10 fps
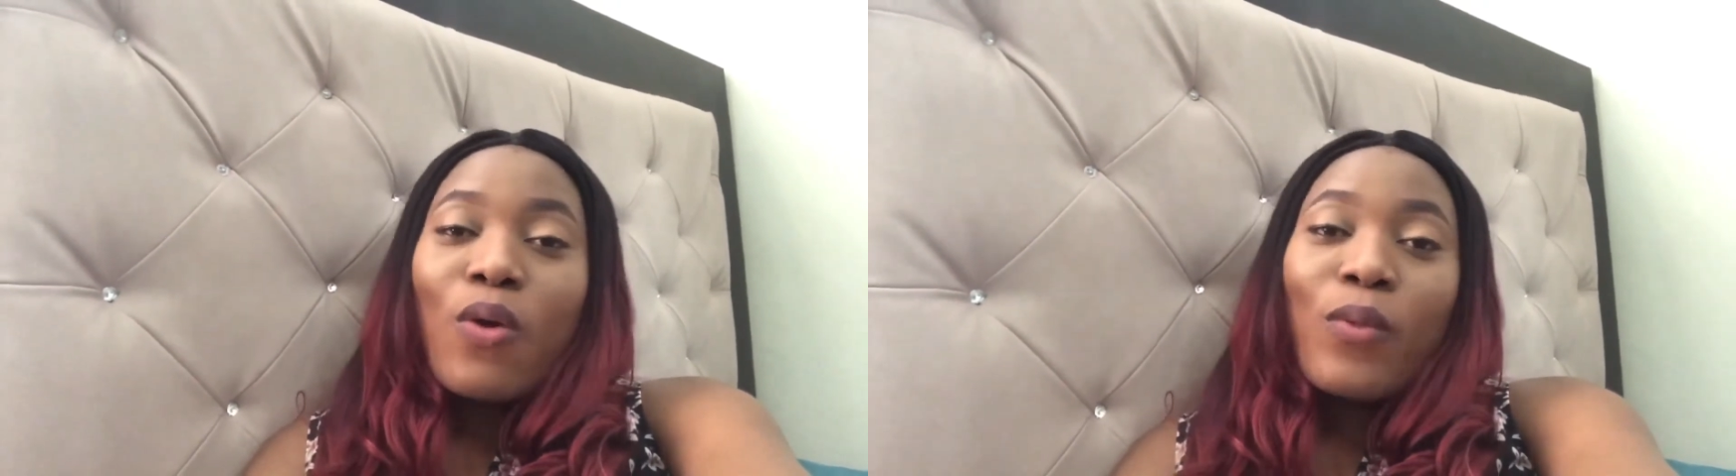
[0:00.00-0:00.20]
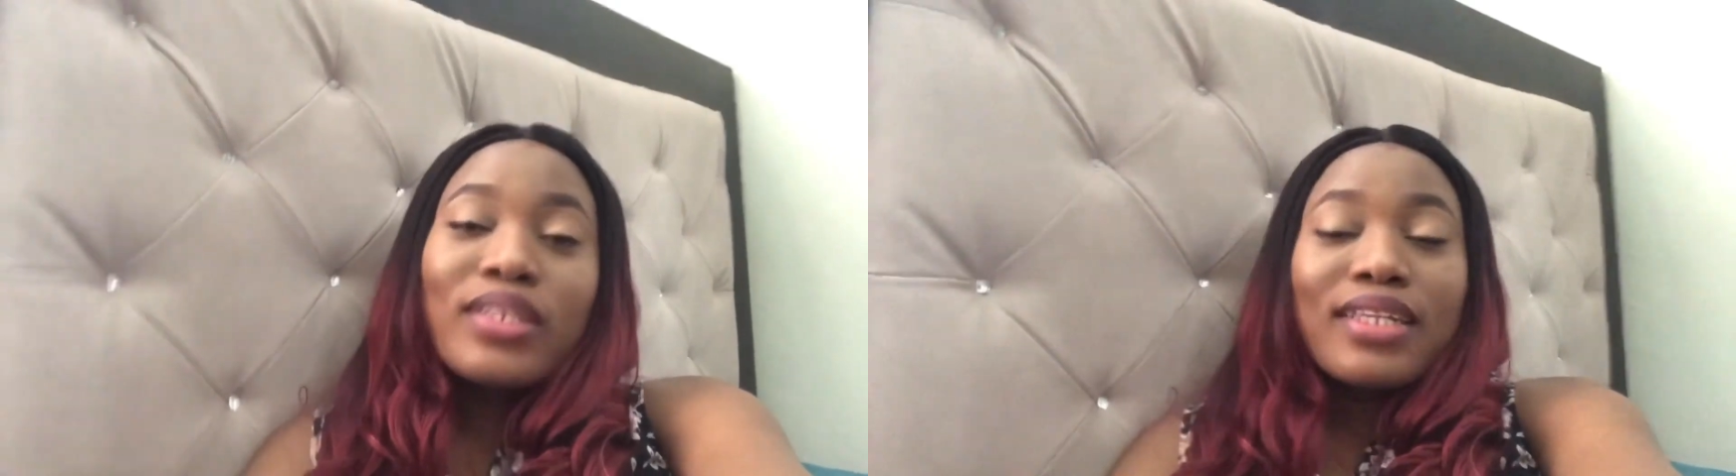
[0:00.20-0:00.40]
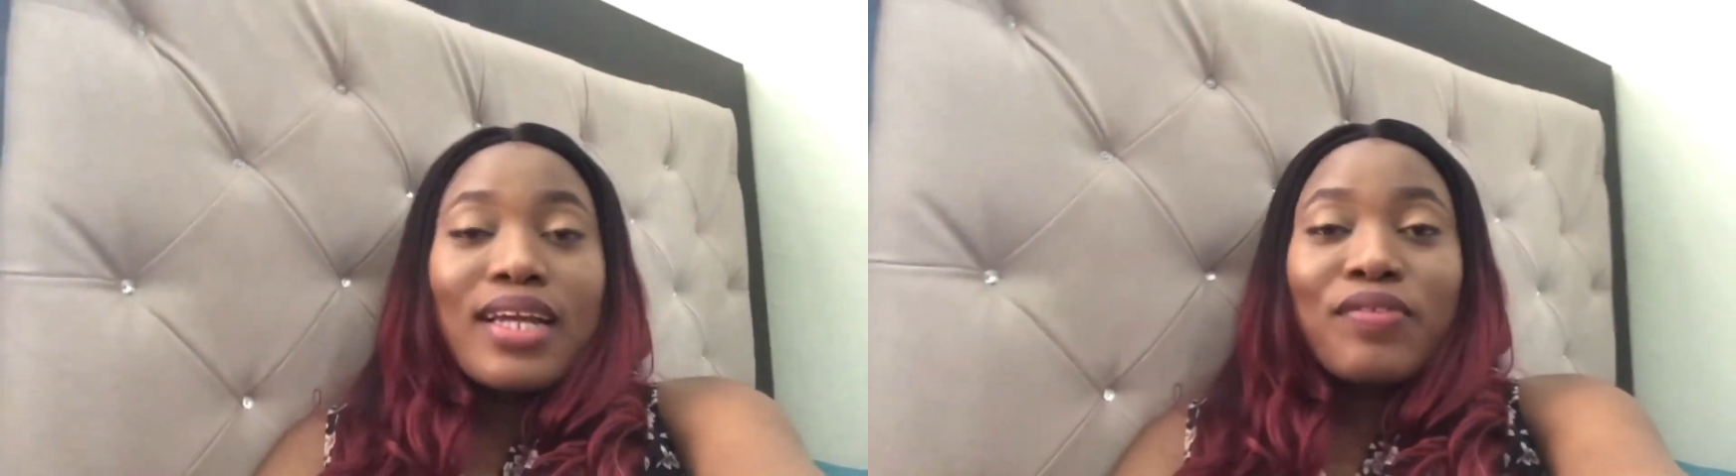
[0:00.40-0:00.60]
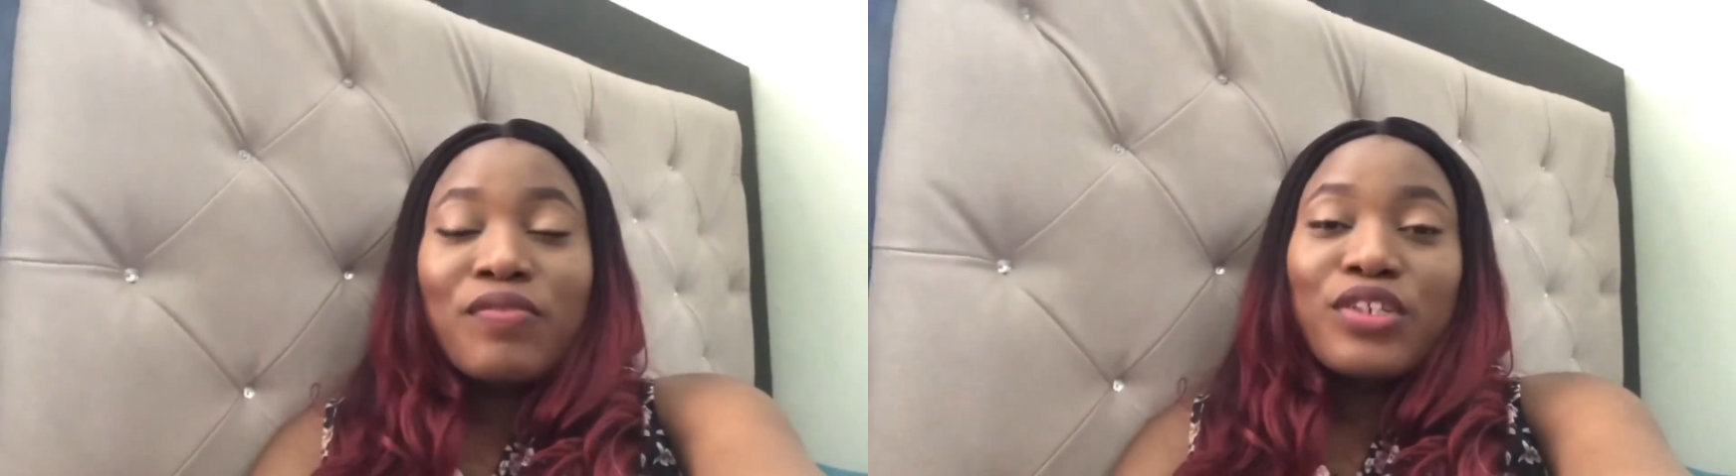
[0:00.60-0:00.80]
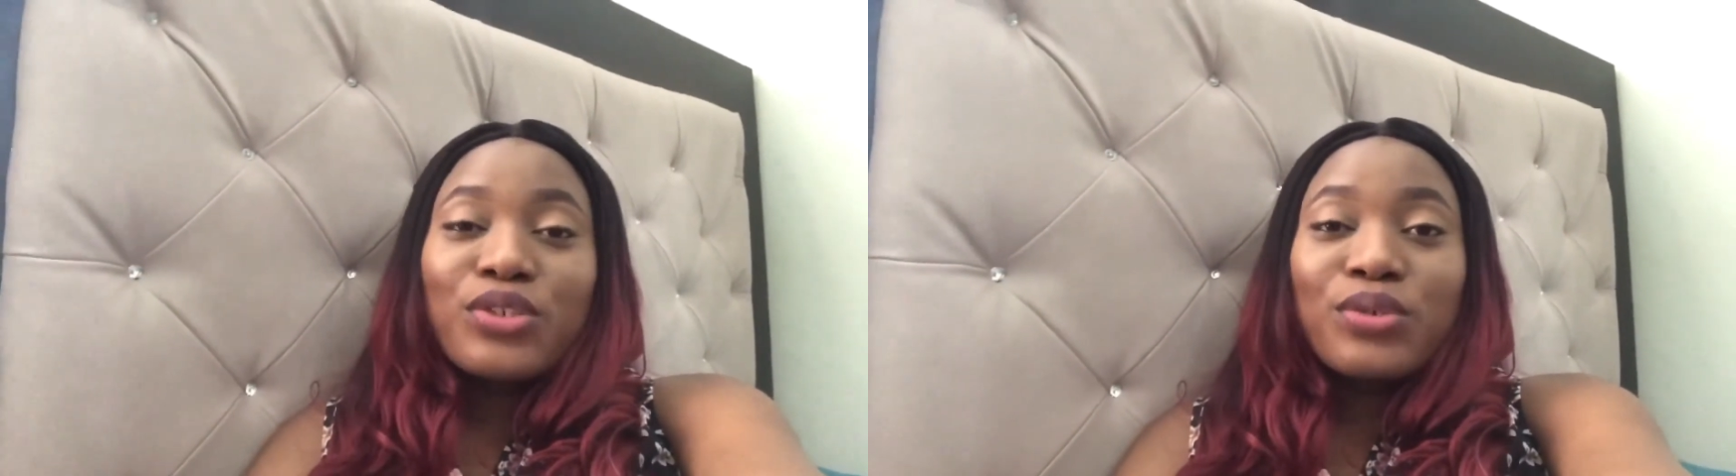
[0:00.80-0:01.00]
when the live
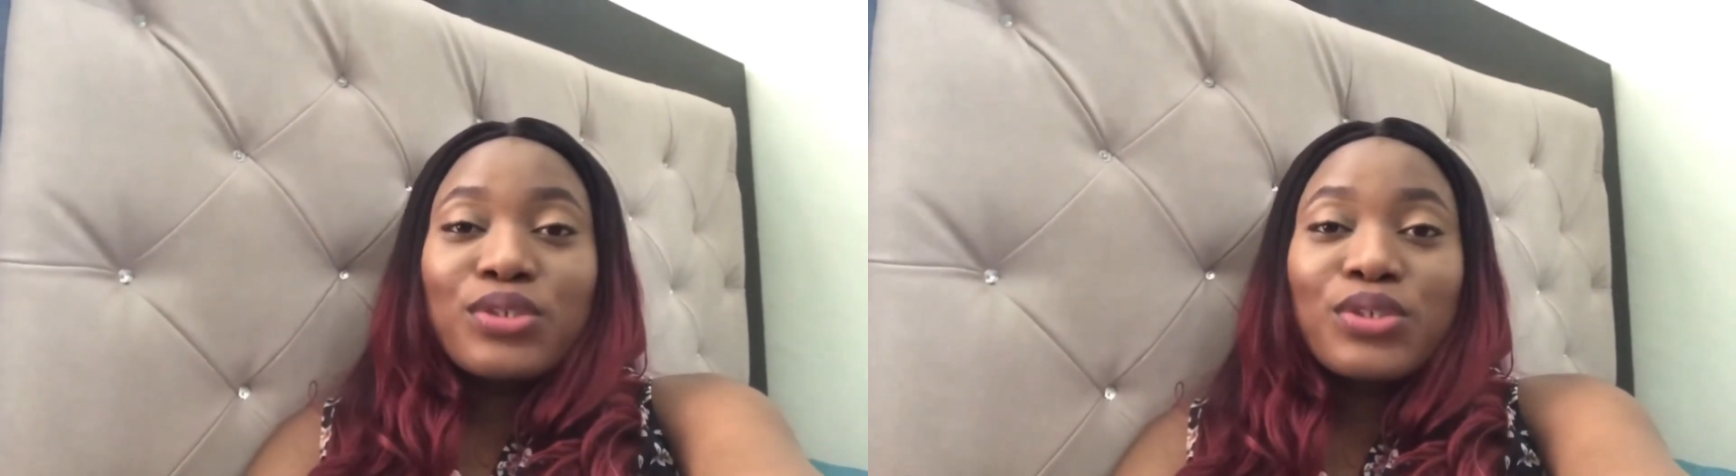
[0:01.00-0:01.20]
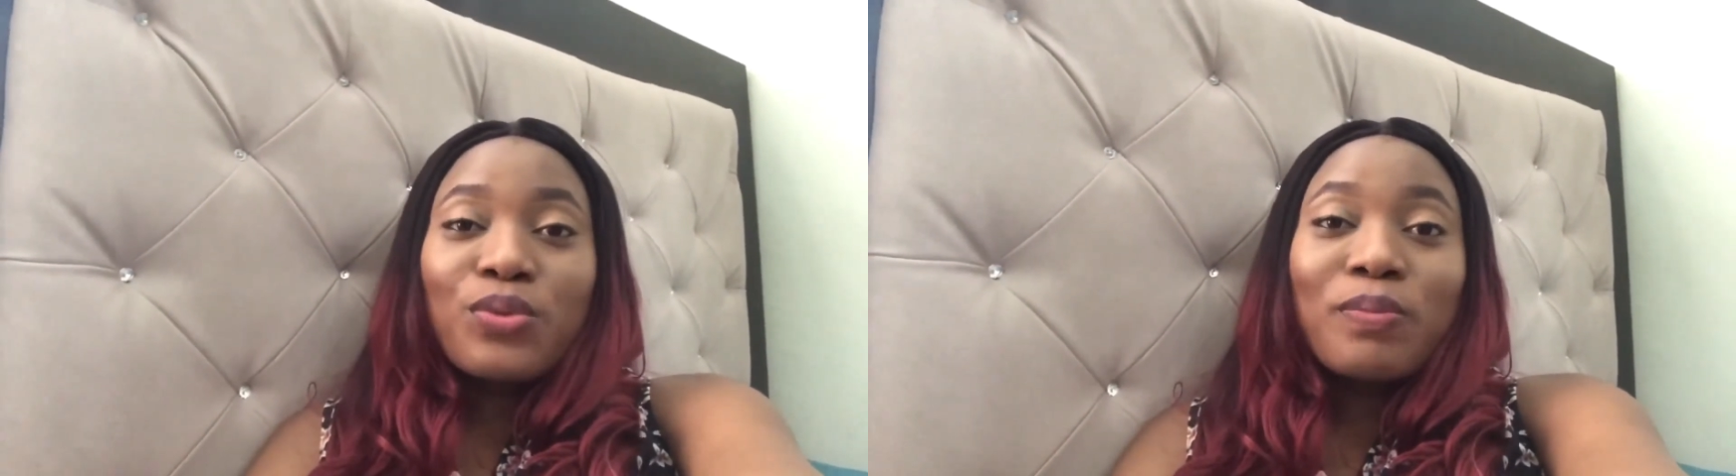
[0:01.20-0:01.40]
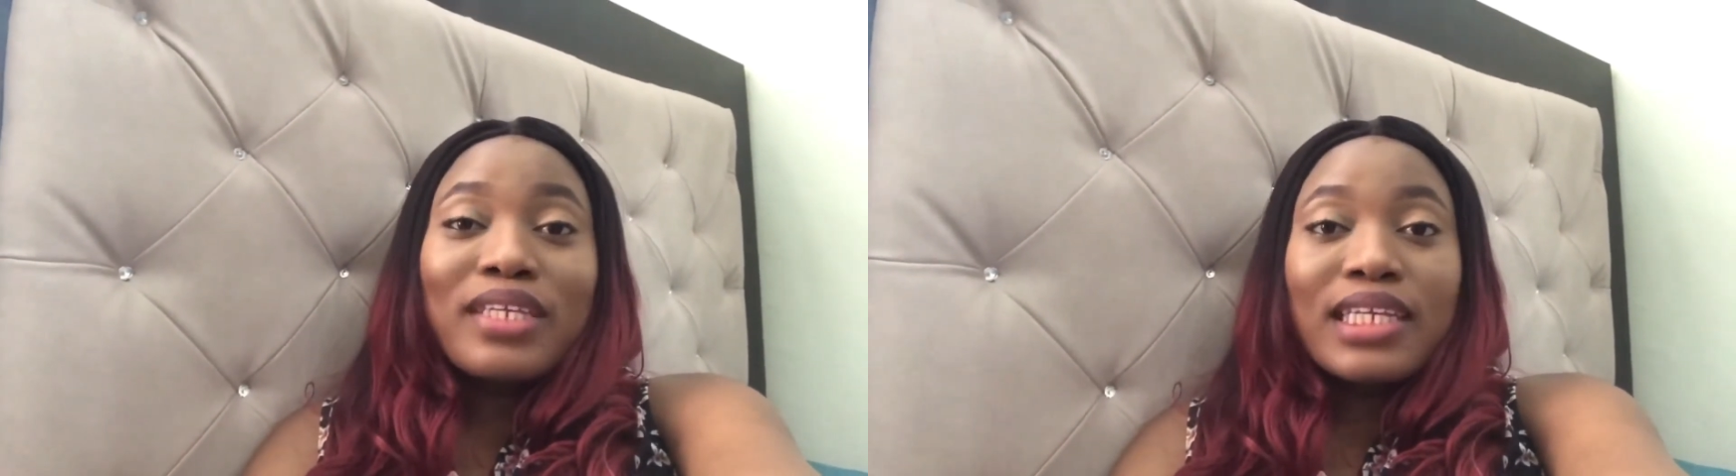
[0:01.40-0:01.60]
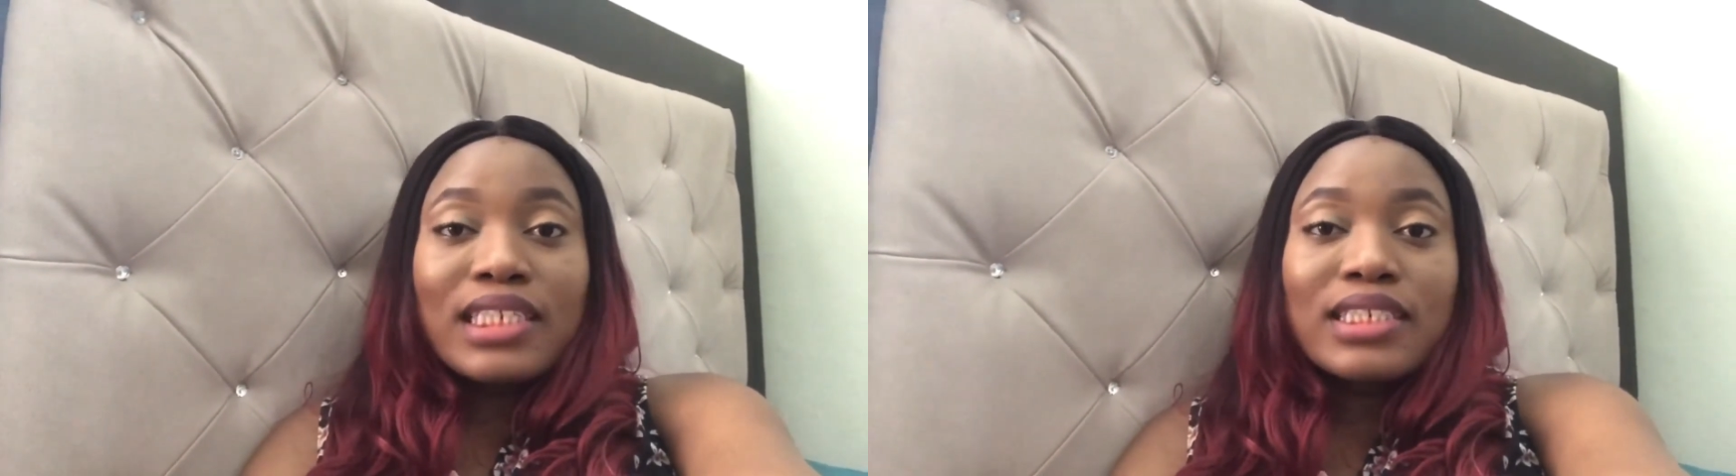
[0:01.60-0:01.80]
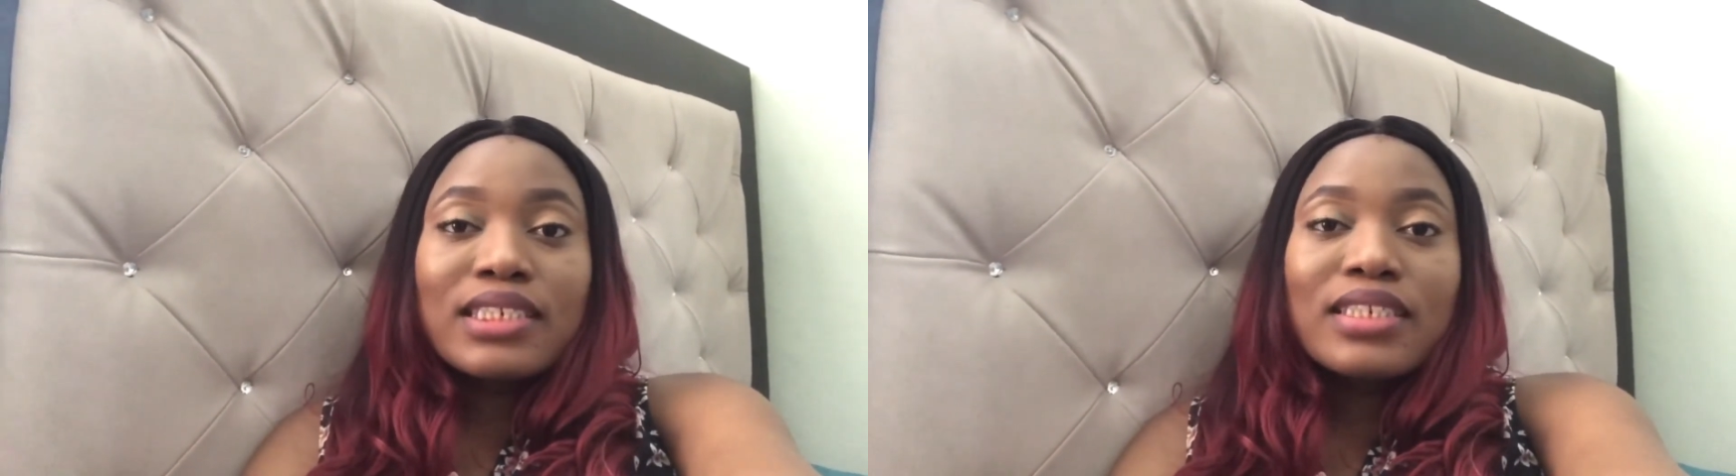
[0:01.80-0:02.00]
eviction show
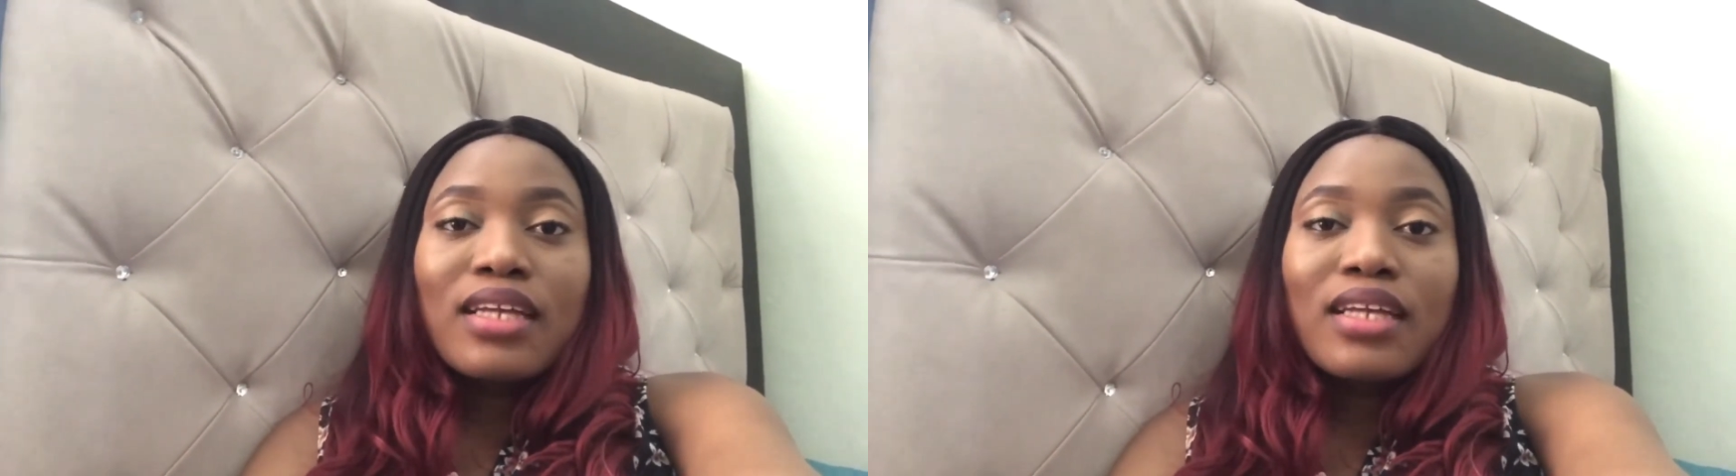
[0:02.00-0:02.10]
begins